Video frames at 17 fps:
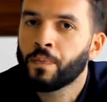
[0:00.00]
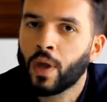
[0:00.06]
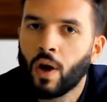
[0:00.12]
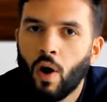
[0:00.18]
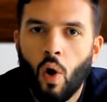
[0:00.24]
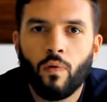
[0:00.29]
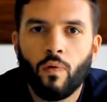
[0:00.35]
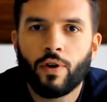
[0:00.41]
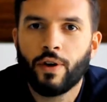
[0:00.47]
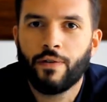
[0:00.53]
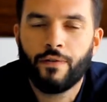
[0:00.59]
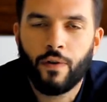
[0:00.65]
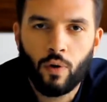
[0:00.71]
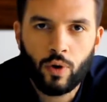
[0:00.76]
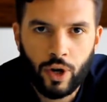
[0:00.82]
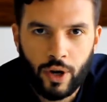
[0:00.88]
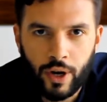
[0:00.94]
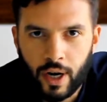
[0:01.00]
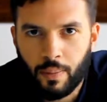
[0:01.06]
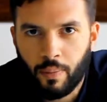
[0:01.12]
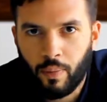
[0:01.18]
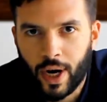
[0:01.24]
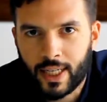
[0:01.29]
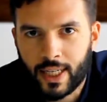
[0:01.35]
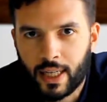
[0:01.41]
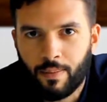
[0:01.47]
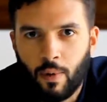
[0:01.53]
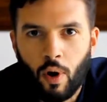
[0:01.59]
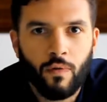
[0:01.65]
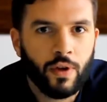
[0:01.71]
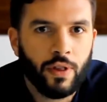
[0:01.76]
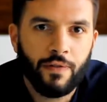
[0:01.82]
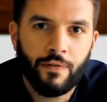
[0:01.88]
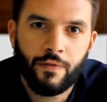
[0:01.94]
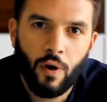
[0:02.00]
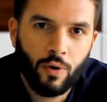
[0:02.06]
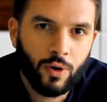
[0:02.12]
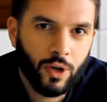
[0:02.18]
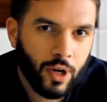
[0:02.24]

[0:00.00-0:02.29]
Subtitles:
Over the phone, you can impress them. Over the phone,